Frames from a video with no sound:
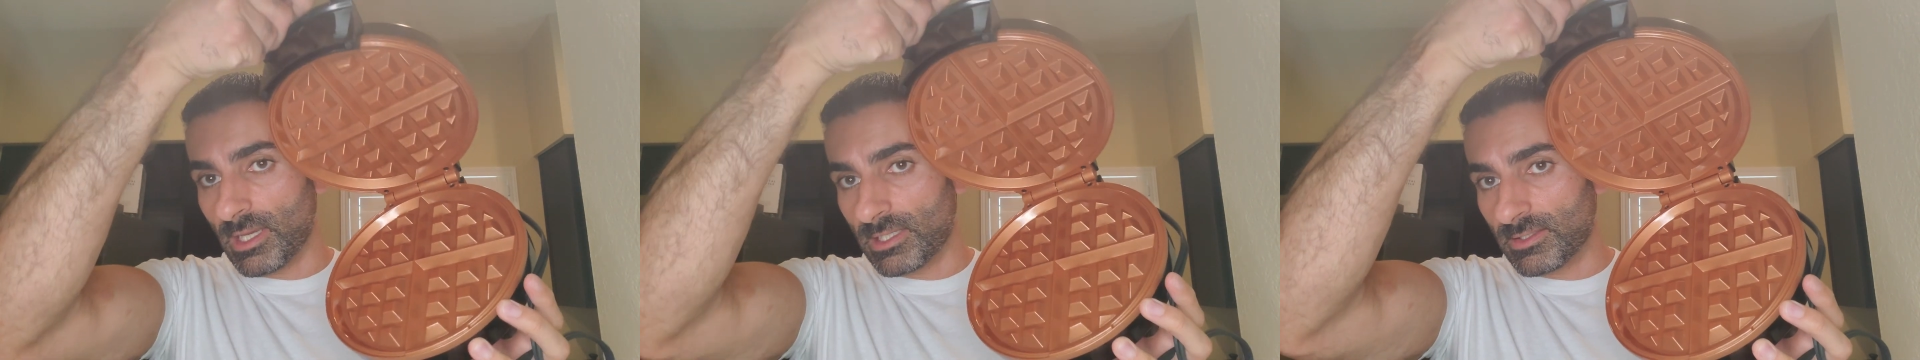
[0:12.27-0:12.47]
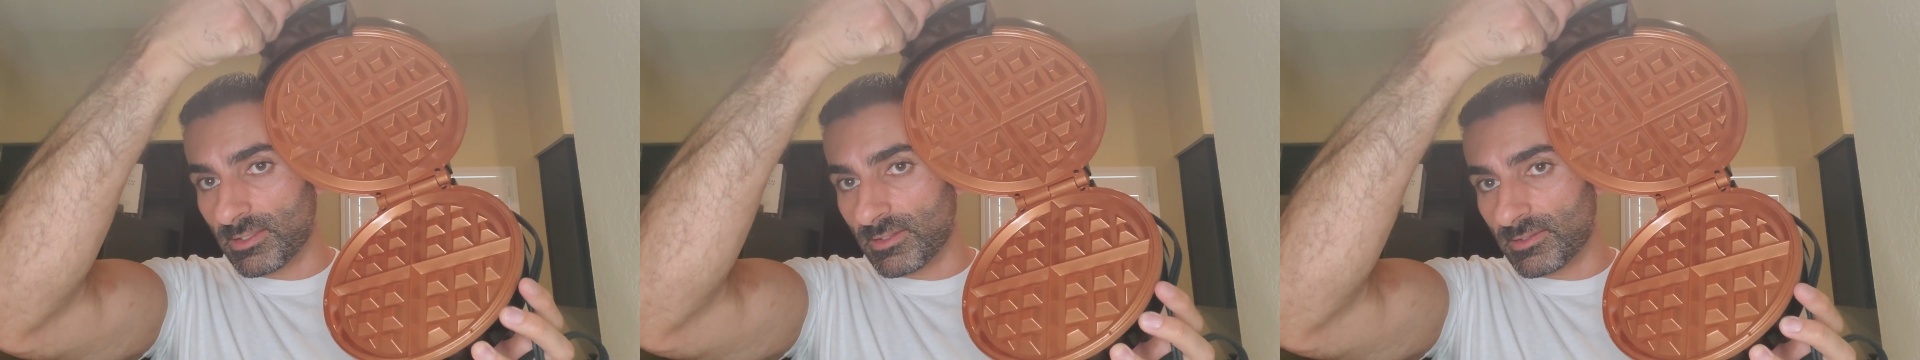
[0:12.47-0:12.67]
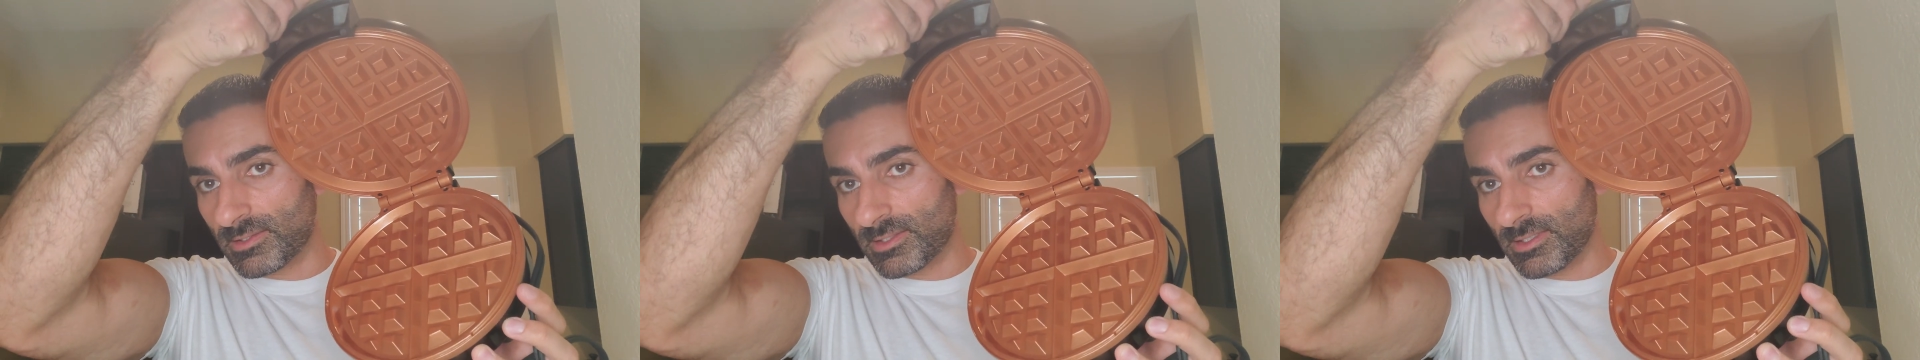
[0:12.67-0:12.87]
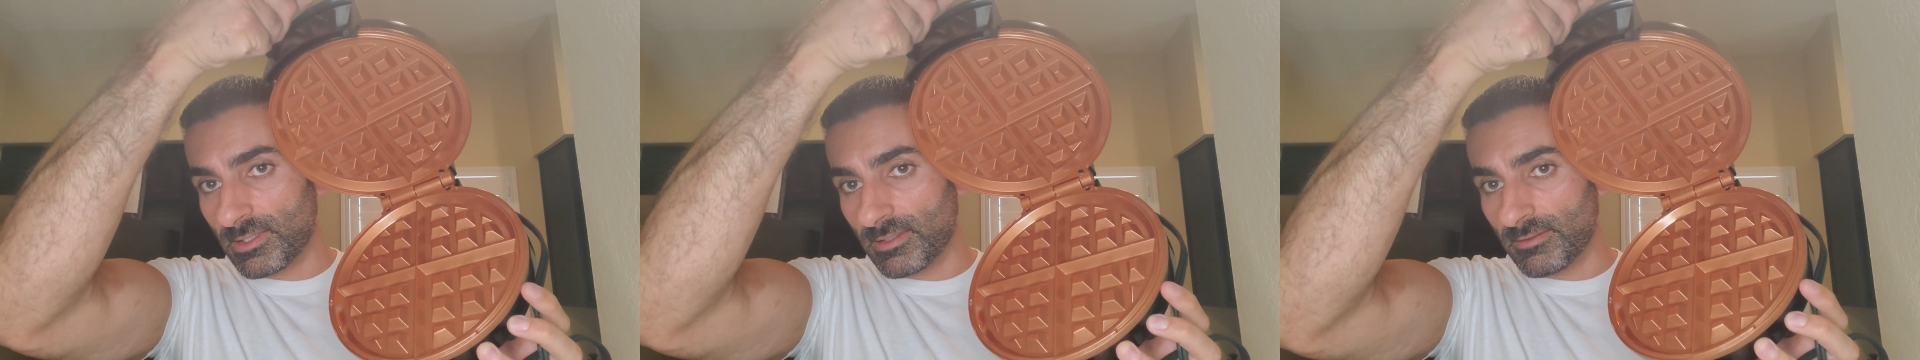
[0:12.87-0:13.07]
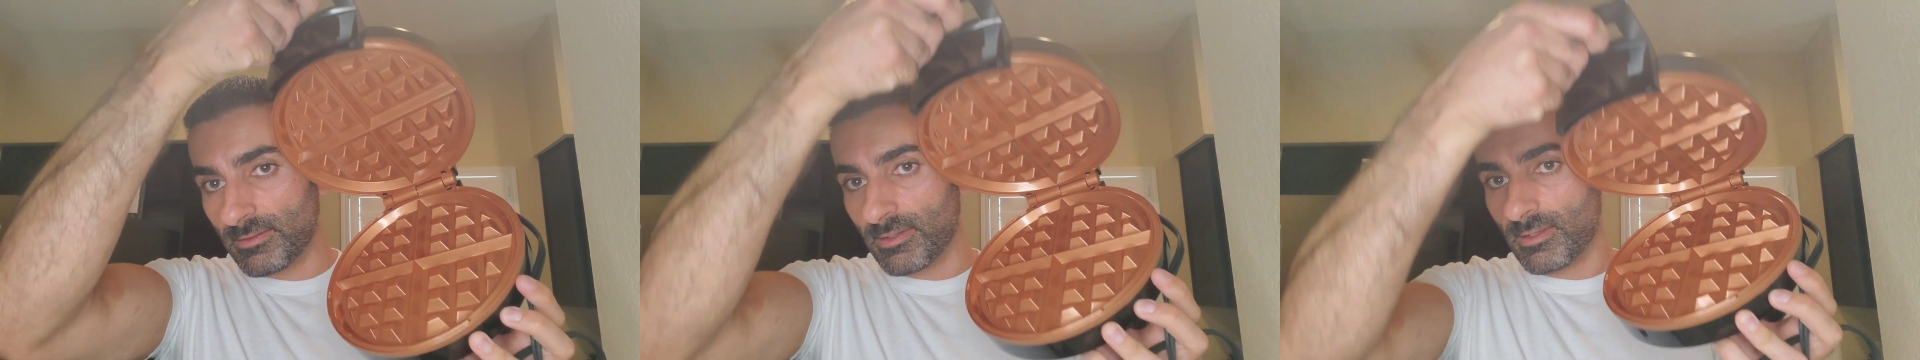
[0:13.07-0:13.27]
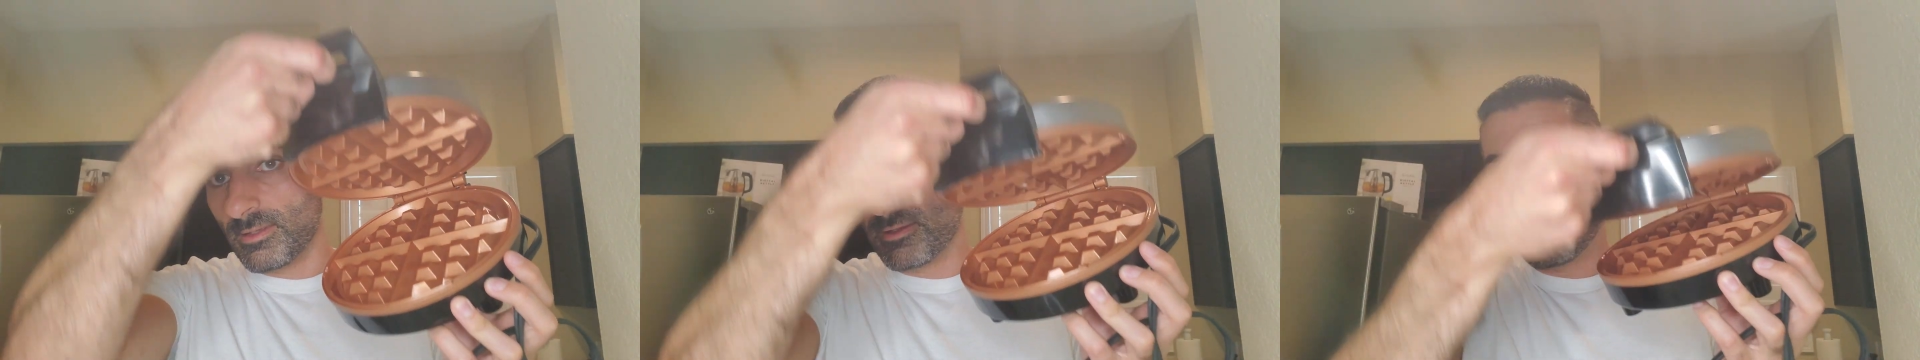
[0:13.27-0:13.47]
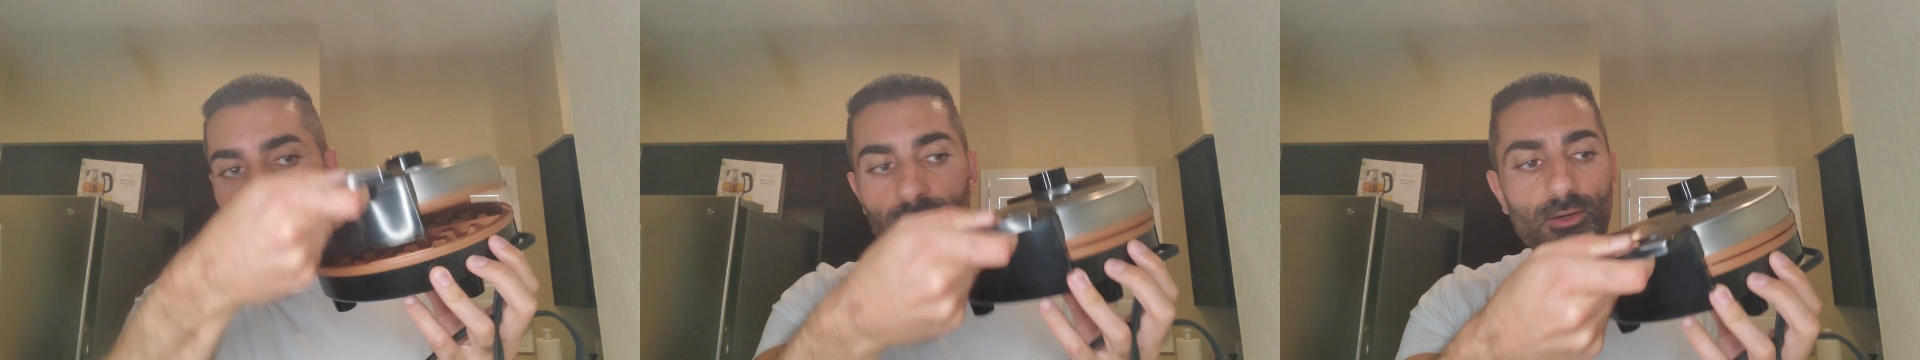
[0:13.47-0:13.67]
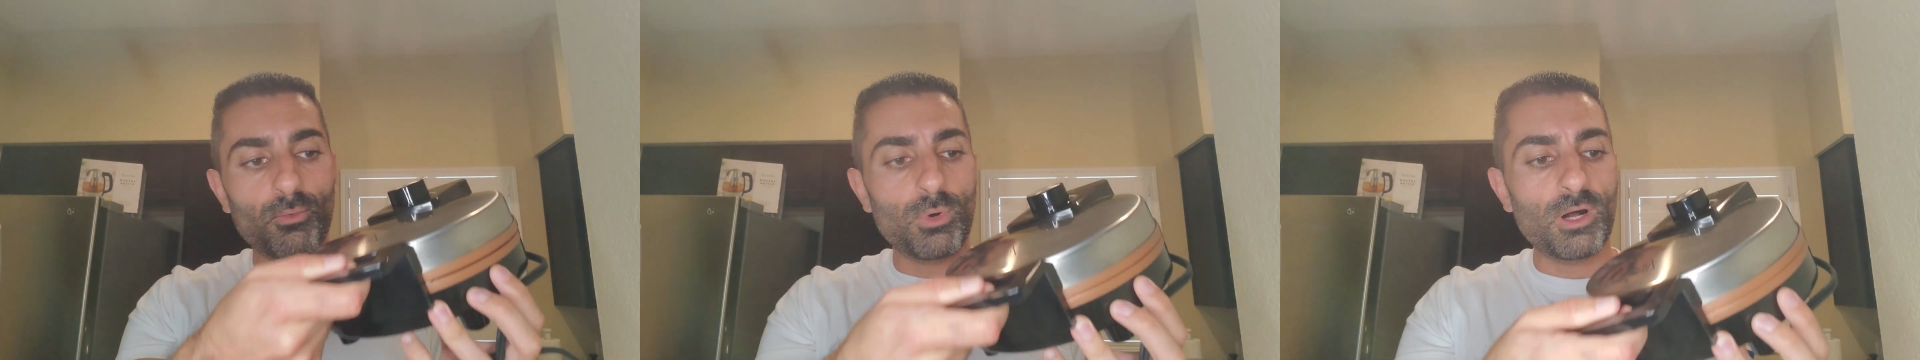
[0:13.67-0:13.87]
As you can see,
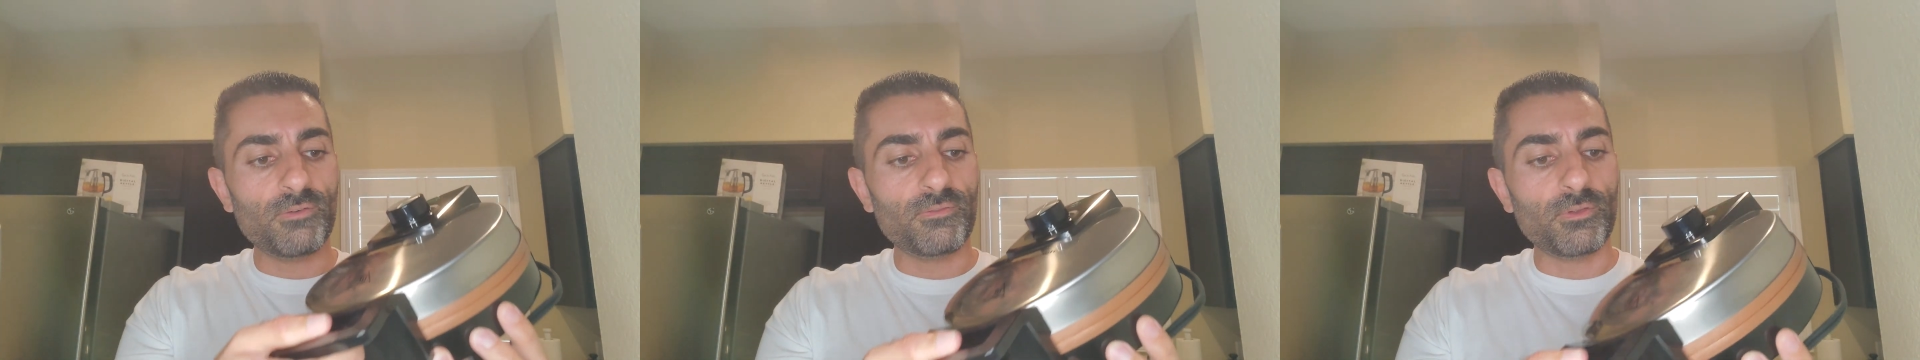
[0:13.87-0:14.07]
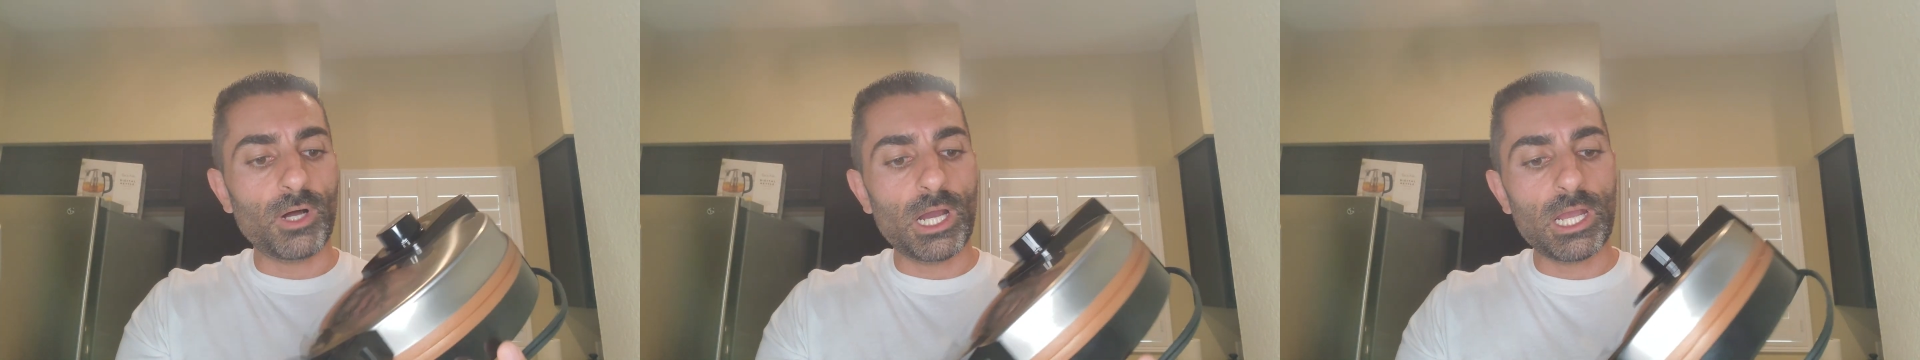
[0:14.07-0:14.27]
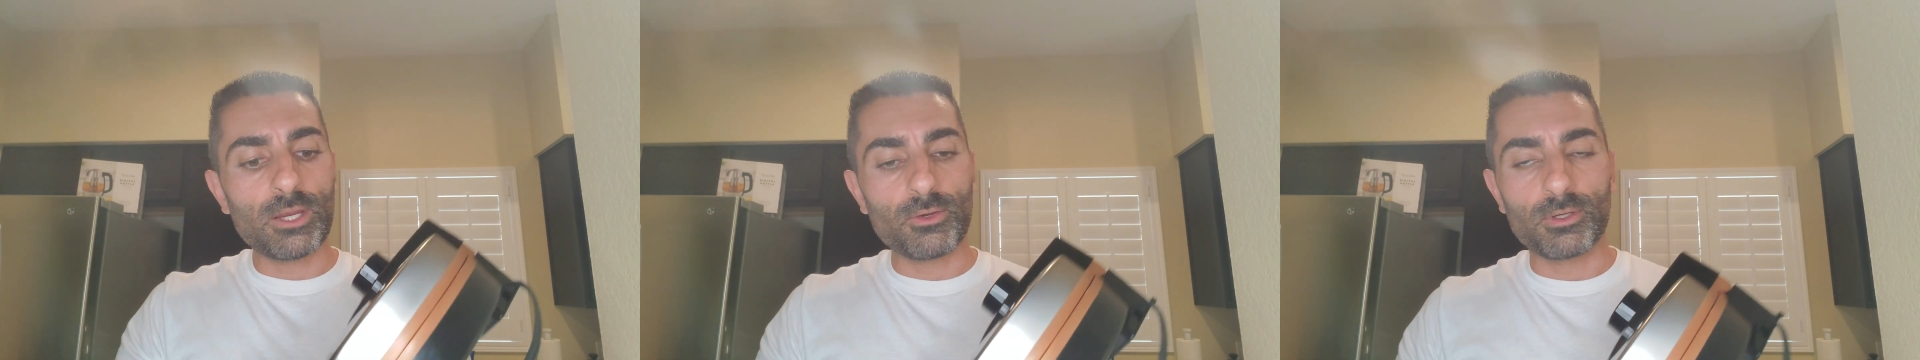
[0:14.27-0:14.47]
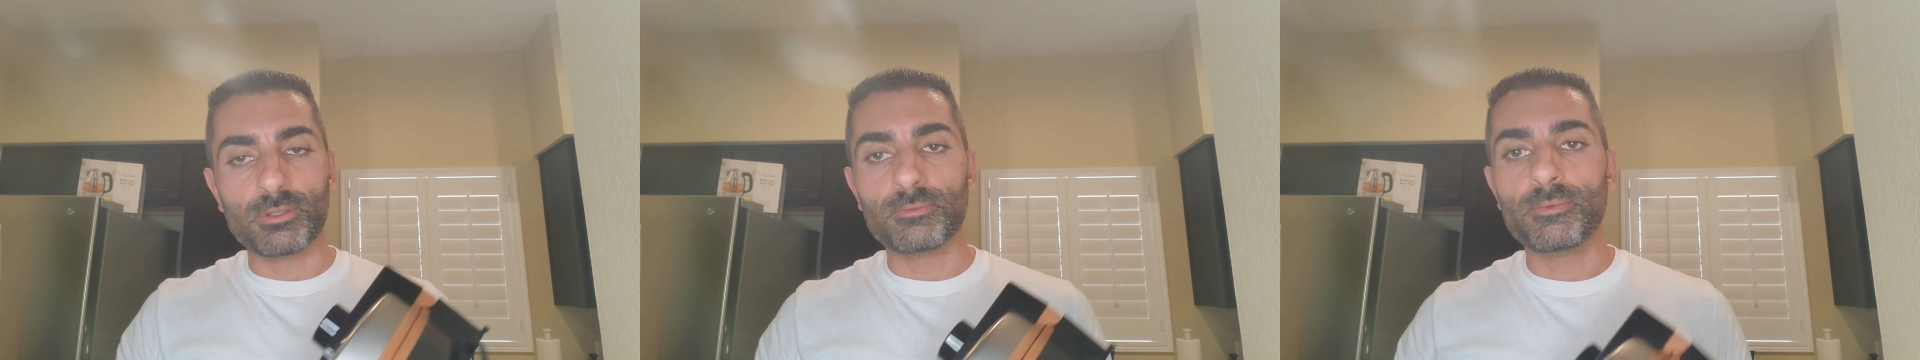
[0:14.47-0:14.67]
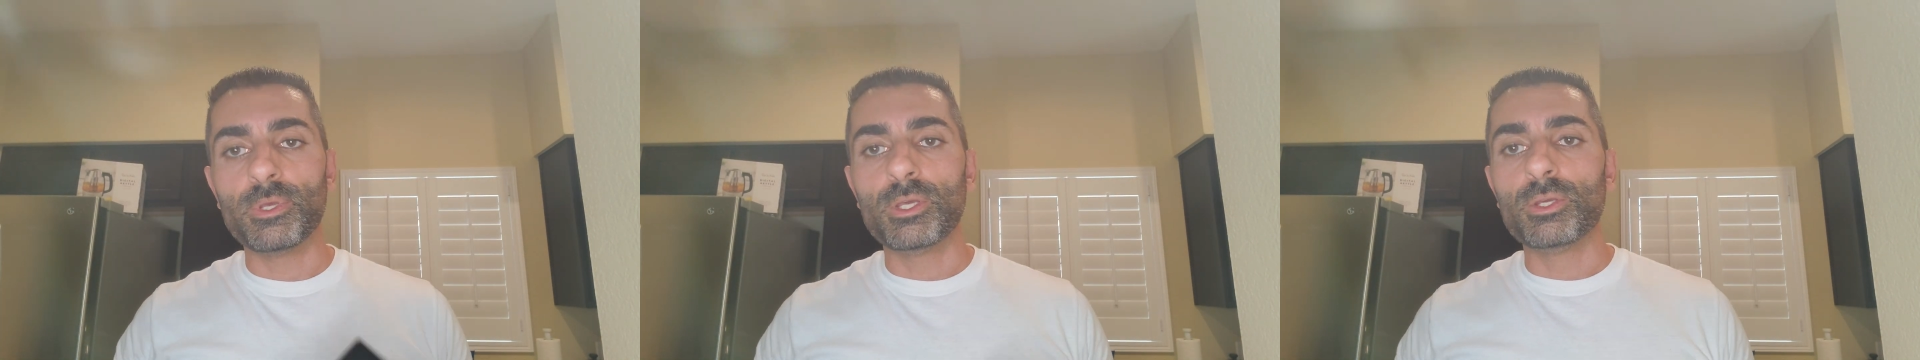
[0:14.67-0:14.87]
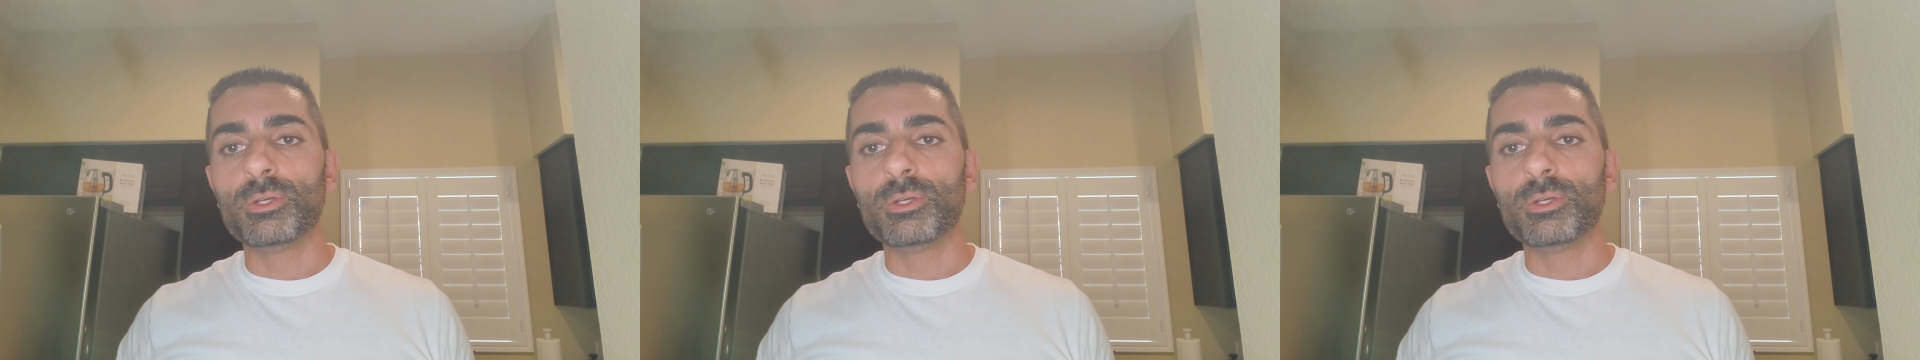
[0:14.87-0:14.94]
a waffle iron